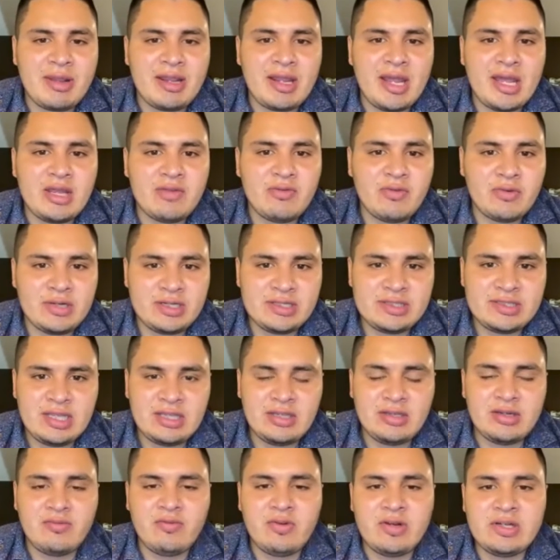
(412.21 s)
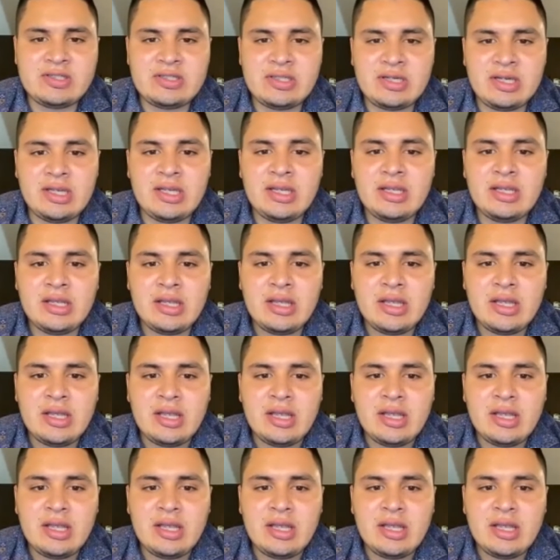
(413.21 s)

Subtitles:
at California State University.